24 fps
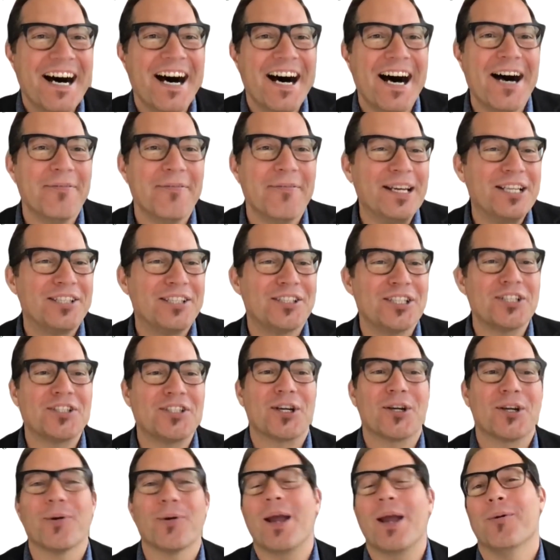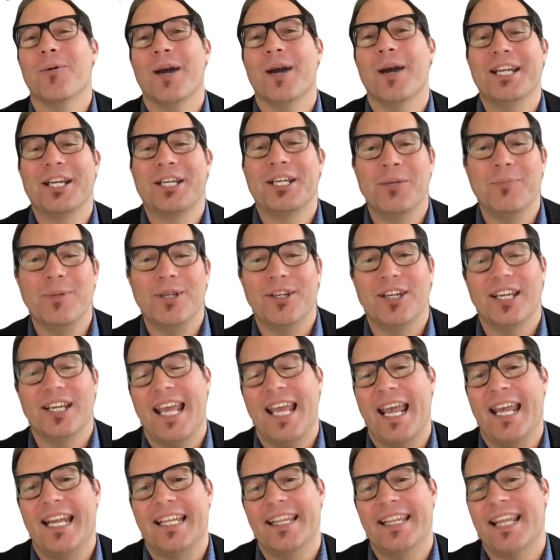It's just a great way to
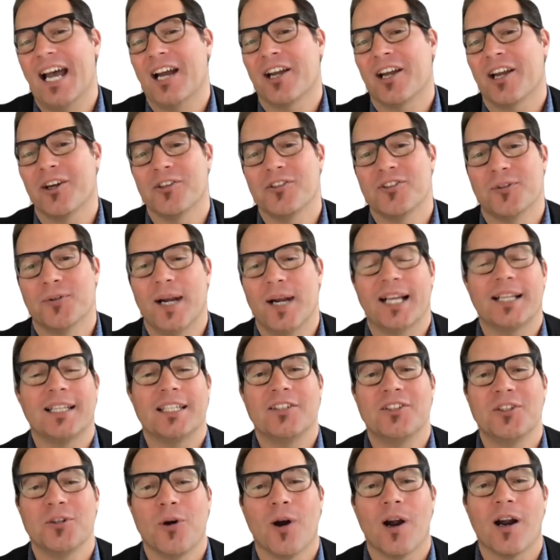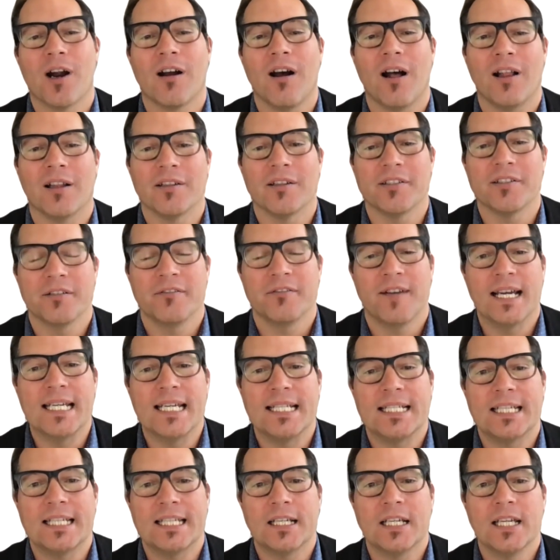communicate, and that goes directly to our college
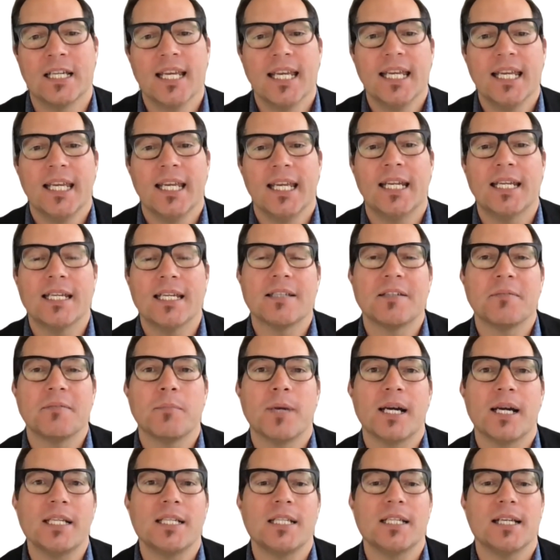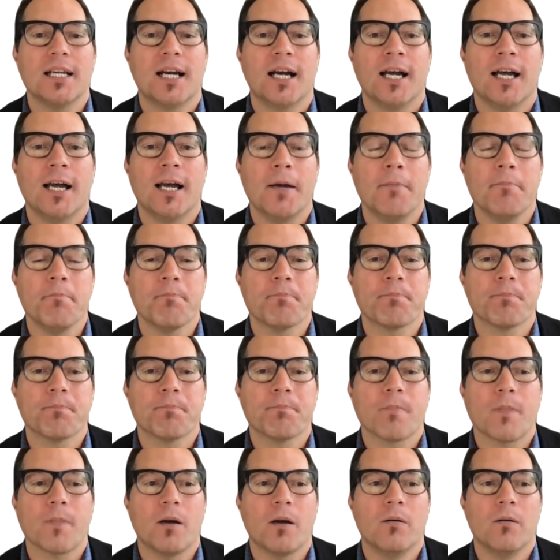advising. It is much
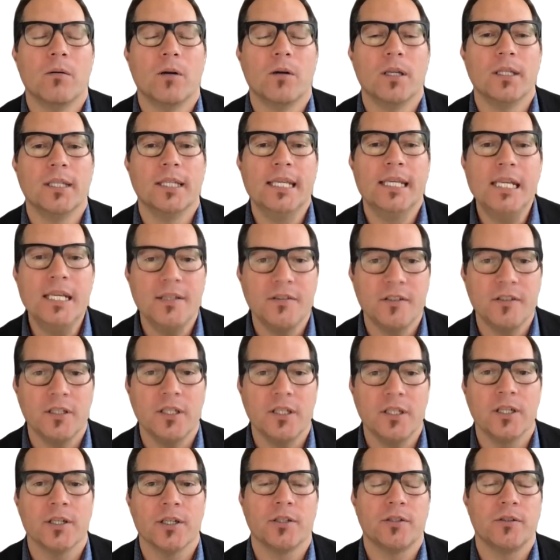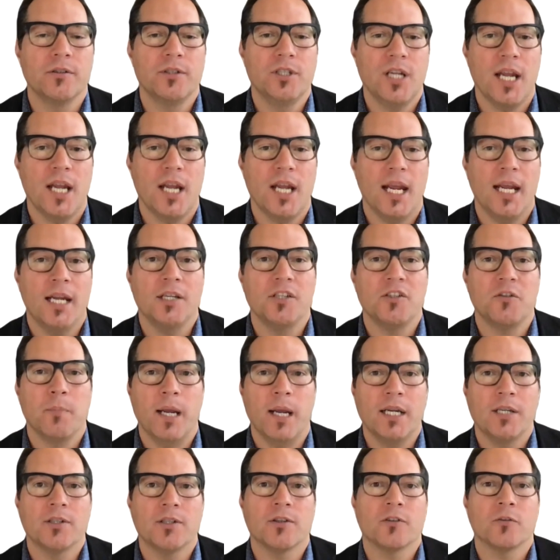easier to change
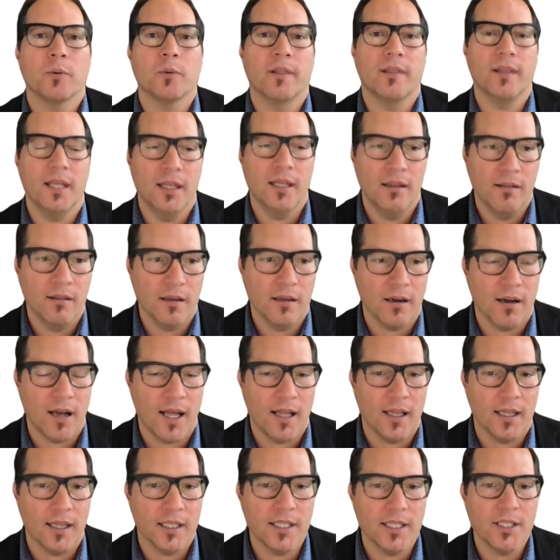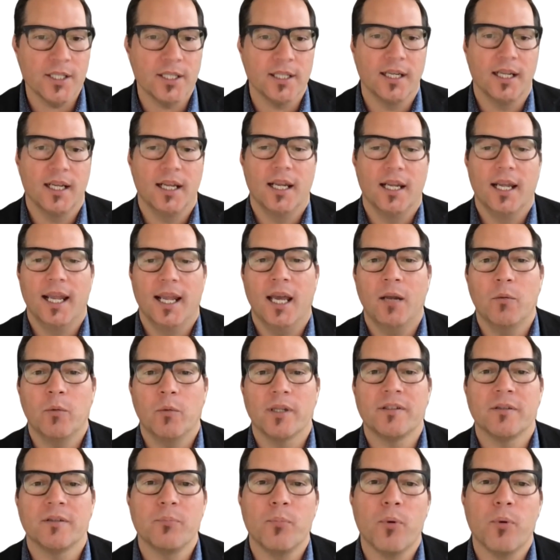majors within the college. And
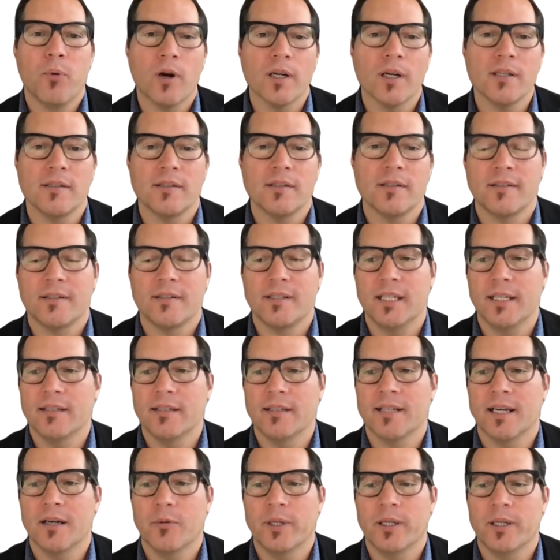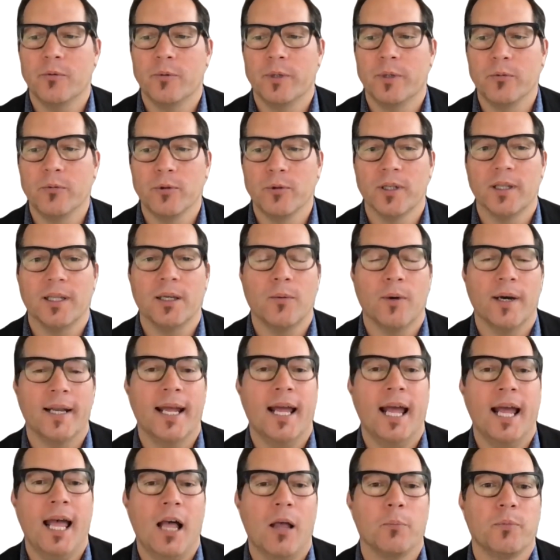what's important to see is that we really want to
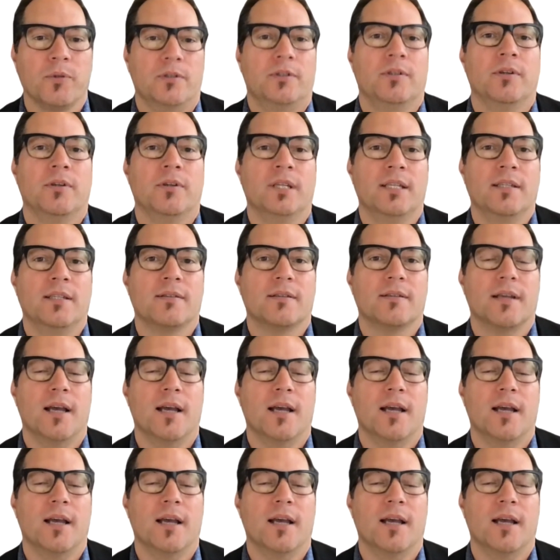help students